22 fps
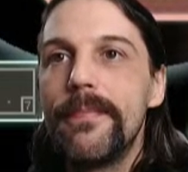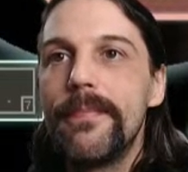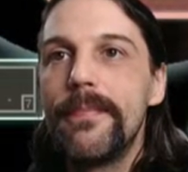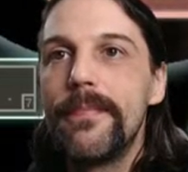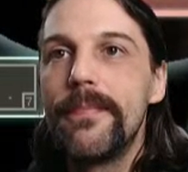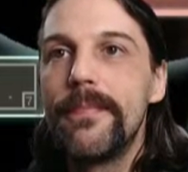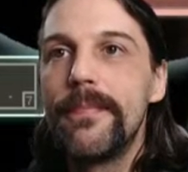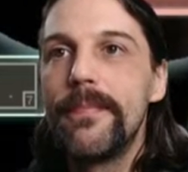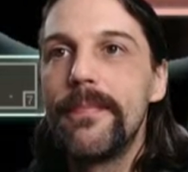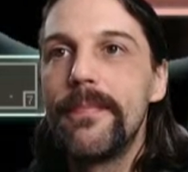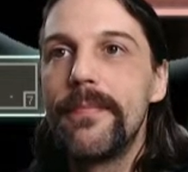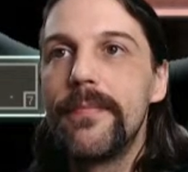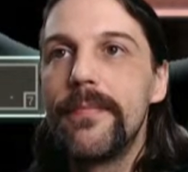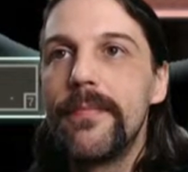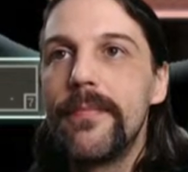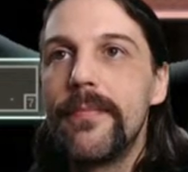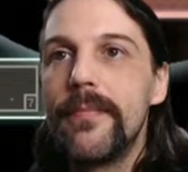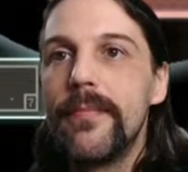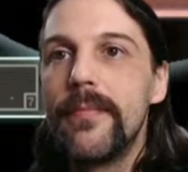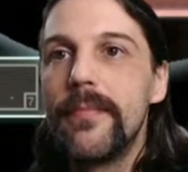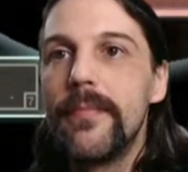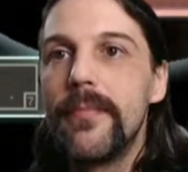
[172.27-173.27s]

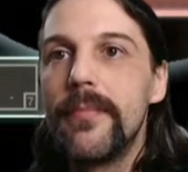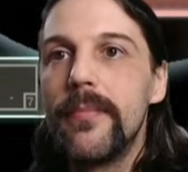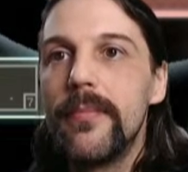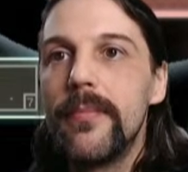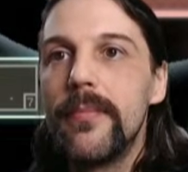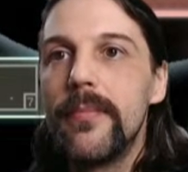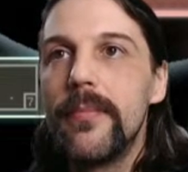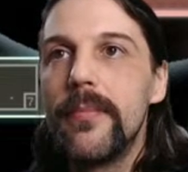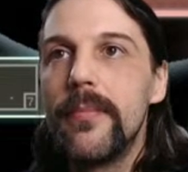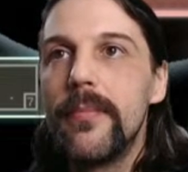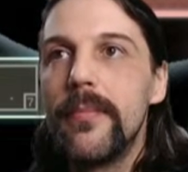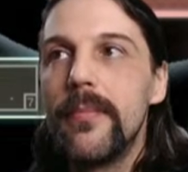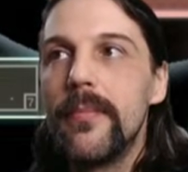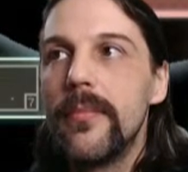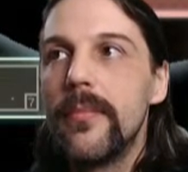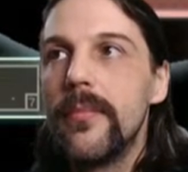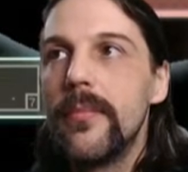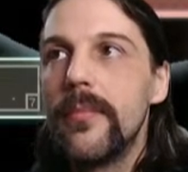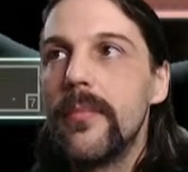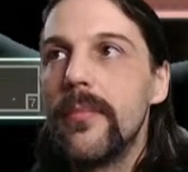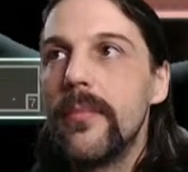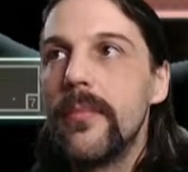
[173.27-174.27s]

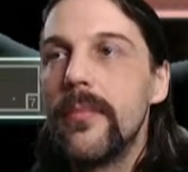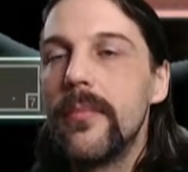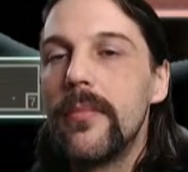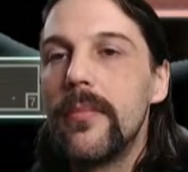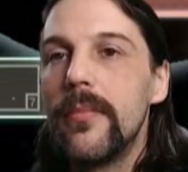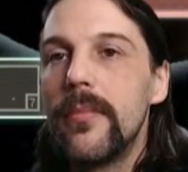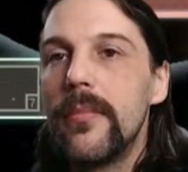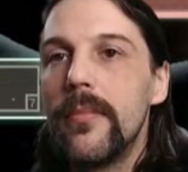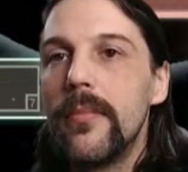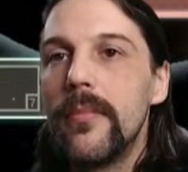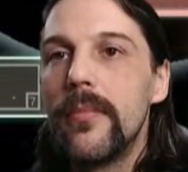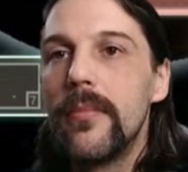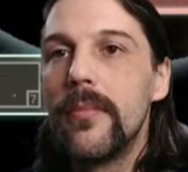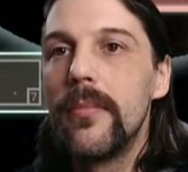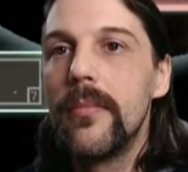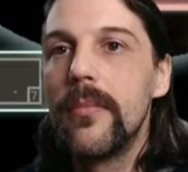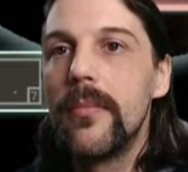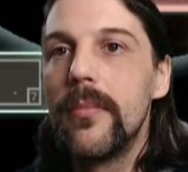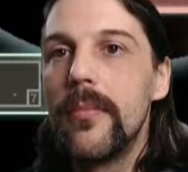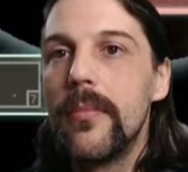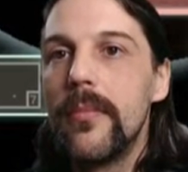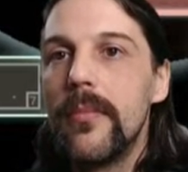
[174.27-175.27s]

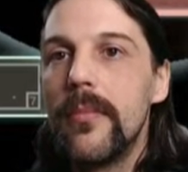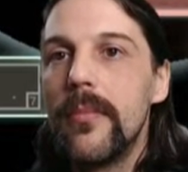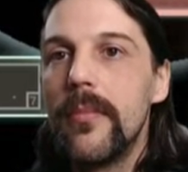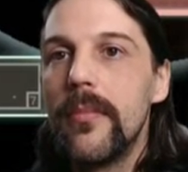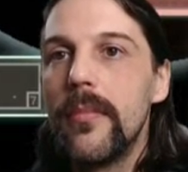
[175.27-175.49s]
Nobody speaks.